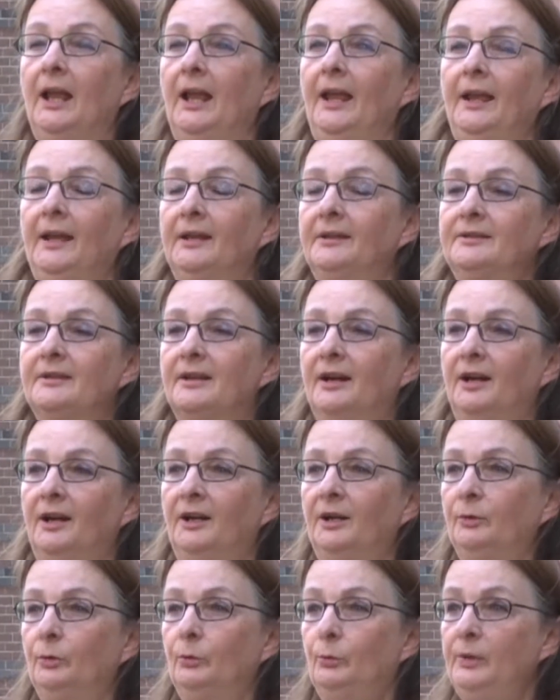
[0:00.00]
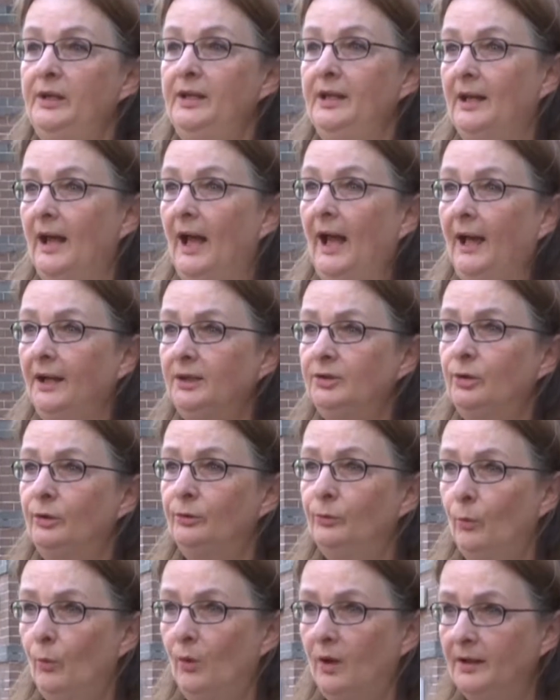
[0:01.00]
and we act
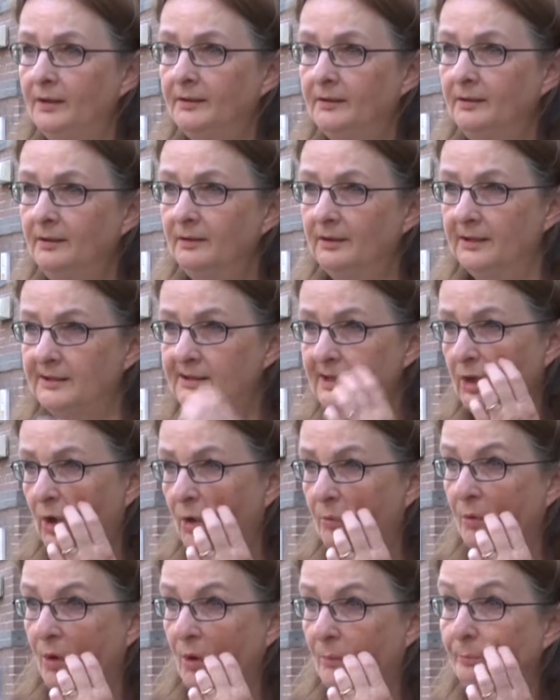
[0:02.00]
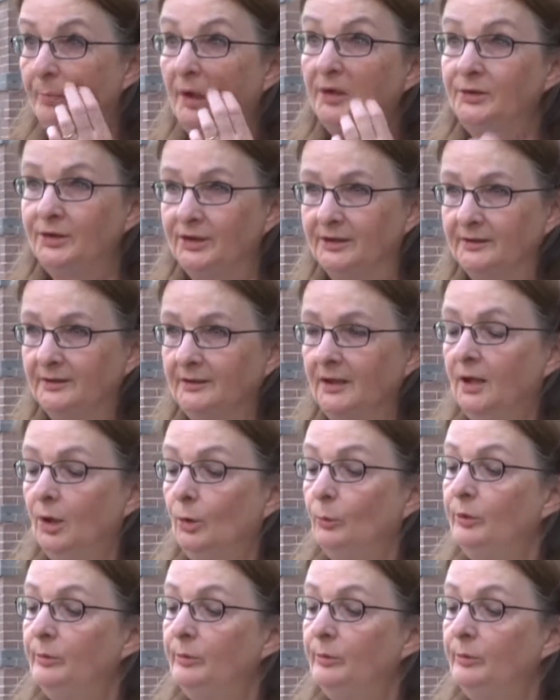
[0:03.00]
on one, let's say a button.